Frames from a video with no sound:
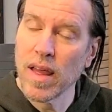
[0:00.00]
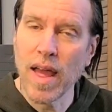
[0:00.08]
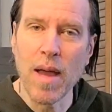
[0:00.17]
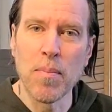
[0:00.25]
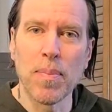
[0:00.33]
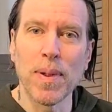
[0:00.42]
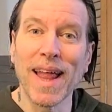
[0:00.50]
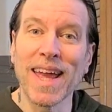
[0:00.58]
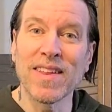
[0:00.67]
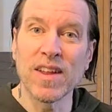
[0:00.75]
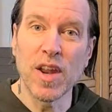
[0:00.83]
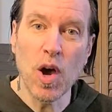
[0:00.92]
and
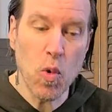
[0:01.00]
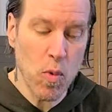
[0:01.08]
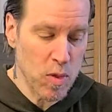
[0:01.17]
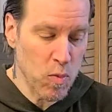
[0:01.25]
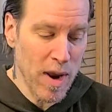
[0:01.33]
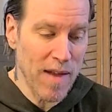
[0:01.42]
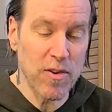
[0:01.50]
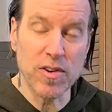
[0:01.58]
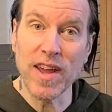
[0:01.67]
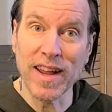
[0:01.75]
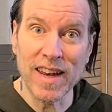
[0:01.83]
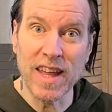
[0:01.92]
playing the note with whatever
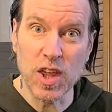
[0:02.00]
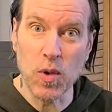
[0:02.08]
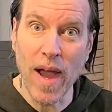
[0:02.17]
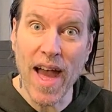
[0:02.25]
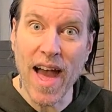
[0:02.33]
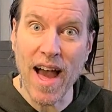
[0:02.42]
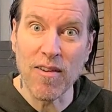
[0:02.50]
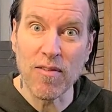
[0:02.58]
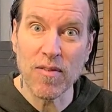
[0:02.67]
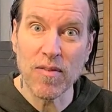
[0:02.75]
technique you have.